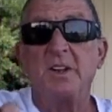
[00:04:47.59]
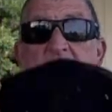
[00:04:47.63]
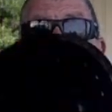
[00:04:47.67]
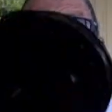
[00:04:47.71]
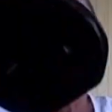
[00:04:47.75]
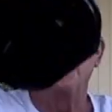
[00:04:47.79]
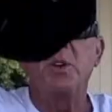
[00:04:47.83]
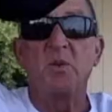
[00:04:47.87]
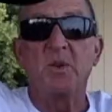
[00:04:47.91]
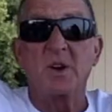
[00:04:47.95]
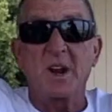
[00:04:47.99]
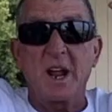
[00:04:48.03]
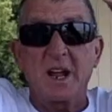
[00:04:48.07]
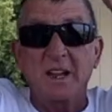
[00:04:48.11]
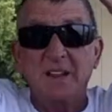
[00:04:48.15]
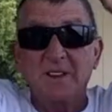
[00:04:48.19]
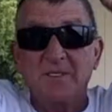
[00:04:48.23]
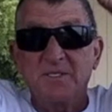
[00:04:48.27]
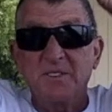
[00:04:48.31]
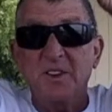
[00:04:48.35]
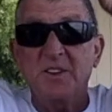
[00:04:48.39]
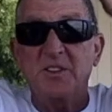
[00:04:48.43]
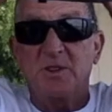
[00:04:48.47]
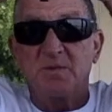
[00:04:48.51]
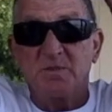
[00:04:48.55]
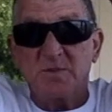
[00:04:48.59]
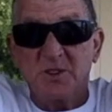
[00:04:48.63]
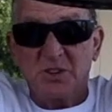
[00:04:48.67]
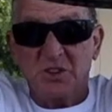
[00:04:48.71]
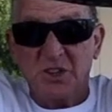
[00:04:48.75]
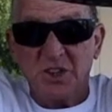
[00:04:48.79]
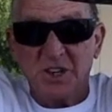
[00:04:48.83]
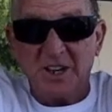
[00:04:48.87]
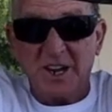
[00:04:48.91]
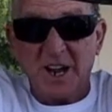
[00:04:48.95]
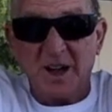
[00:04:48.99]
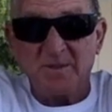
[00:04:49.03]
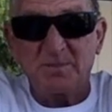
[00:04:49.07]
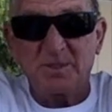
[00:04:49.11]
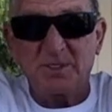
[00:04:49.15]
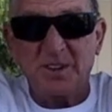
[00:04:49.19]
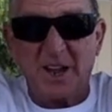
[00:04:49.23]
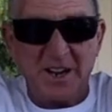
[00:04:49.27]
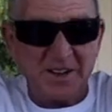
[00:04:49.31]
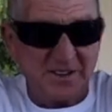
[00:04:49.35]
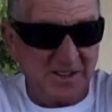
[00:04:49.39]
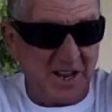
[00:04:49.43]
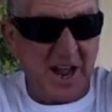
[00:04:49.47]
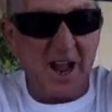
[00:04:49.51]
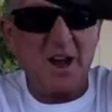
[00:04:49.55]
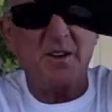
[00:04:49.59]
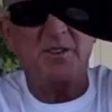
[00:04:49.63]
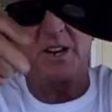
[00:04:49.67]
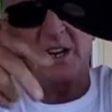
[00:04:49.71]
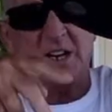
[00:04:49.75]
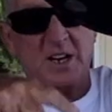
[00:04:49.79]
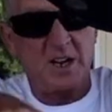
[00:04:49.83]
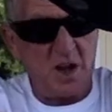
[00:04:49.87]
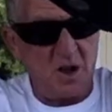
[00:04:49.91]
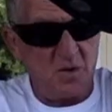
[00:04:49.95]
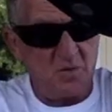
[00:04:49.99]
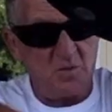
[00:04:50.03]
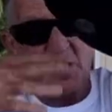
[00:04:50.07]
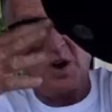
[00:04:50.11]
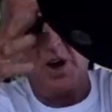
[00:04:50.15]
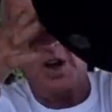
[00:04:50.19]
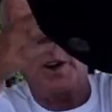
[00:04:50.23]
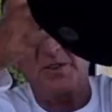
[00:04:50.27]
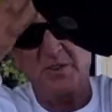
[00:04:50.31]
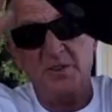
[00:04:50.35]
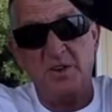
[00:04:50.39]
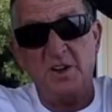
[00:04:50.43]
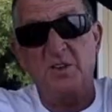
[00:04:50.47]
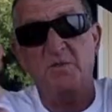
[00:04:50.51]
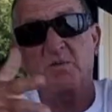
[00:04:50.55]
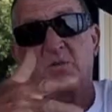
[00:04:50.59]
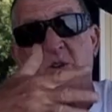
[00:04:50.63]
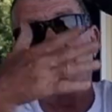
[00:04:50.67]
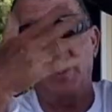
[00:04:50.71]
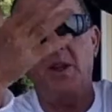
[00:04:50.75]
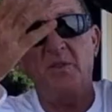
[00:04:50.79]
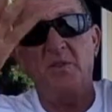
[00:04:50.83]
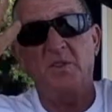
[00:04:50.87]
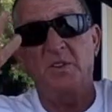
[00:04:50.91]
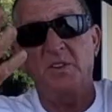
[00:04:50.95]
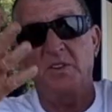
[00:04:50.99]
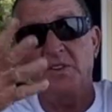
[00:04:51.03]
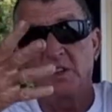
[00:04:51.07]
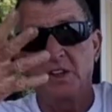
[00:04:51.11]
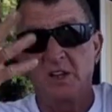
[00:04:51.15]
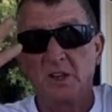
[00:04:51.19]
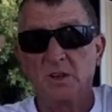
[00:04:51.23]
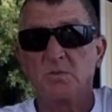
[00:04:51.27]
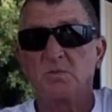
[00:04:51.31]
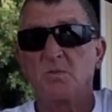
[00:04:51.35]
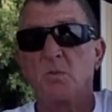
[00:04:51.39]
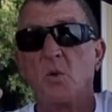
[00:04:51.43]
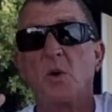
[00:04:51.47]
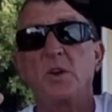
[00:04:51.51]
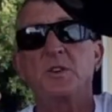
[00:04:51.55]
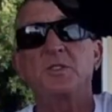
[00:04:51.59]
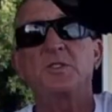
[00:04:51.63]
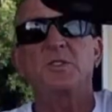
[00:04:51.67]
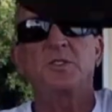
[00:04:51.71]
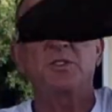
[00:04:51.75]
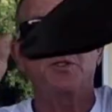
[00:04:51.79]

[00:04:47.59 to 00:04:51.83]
So when I lifted the machine upside down, it got water around, a little moisture.